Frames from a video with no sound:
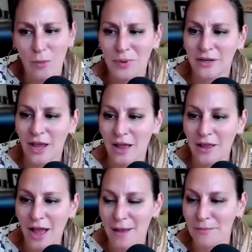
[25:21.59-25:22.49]
But
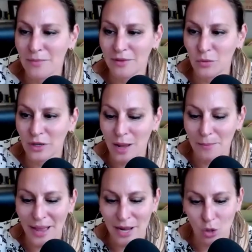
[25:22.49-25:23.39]
we're not
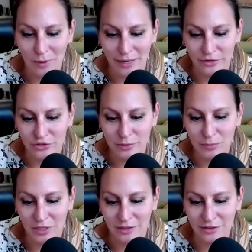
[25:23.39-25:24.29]
bio majors,
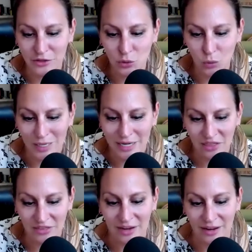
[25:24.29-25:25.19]
but the twin
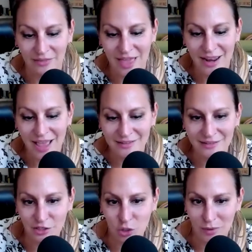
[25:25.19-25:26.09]
thing that has
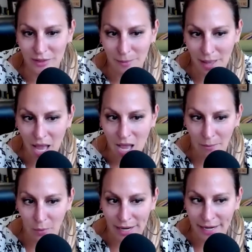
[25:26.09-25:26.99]
to do with the
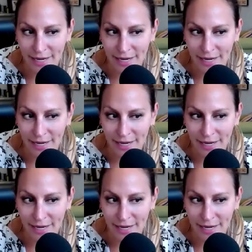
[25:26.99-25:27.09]
mom, right?